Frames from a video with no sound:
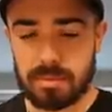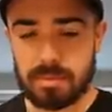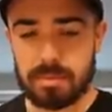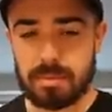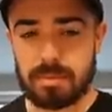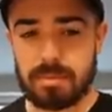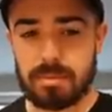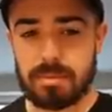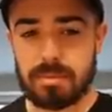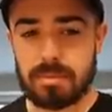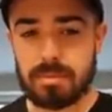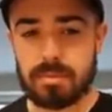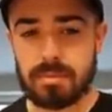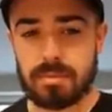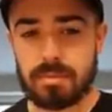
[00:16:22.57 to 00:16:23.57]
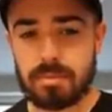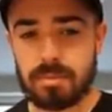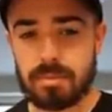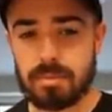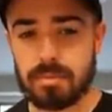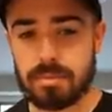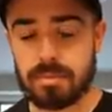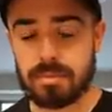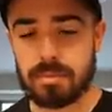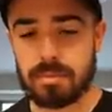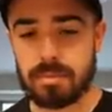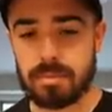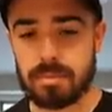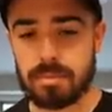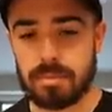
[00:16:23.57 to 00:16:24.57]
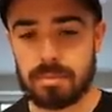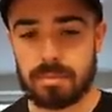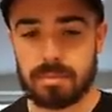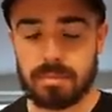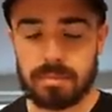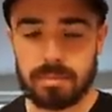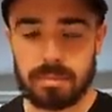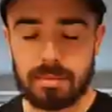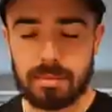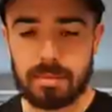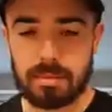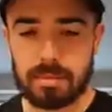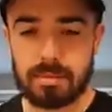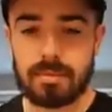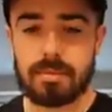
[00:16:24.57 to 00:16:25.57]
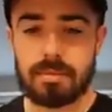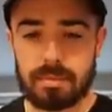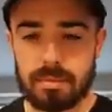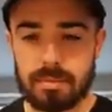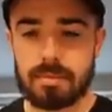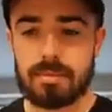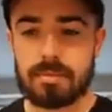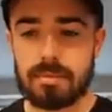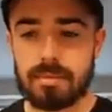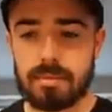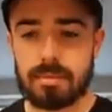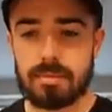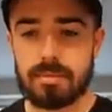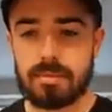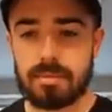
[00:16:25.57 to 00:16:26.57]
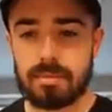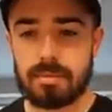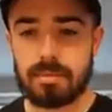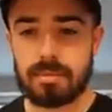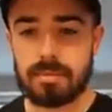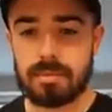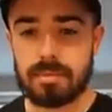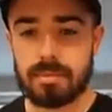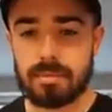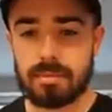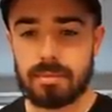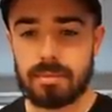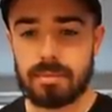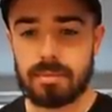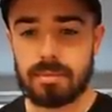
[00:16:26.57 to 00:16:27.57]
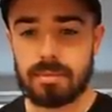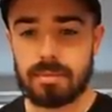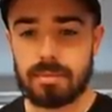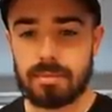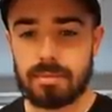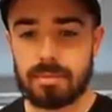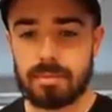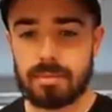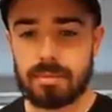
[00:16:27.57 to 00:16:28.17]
[no speech]